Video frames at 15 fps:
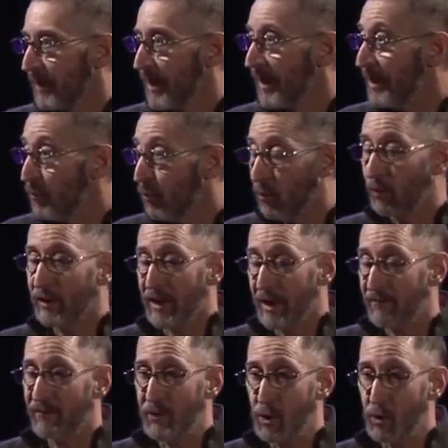He will
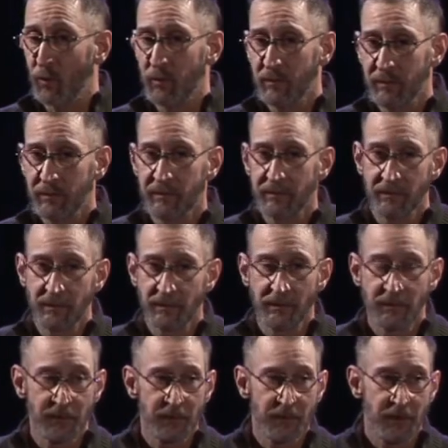give you
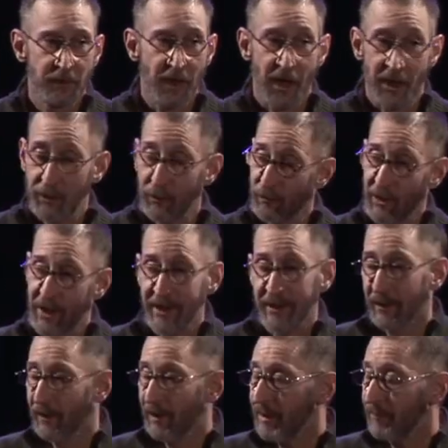a
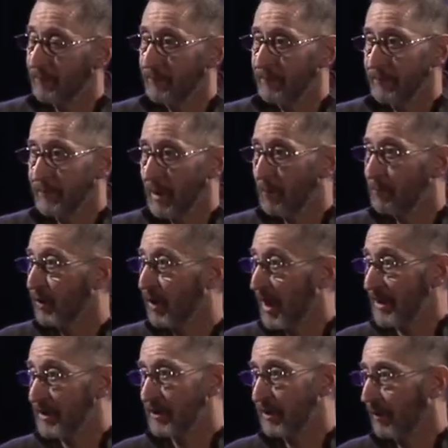great life, a
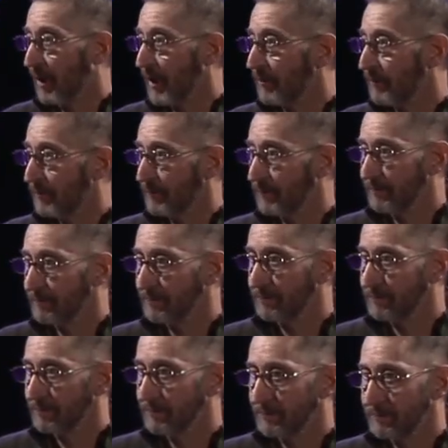blessed life.
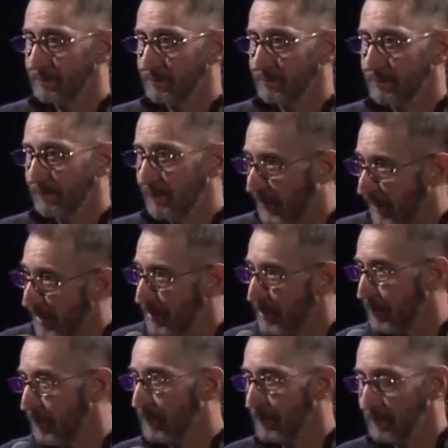Thank you.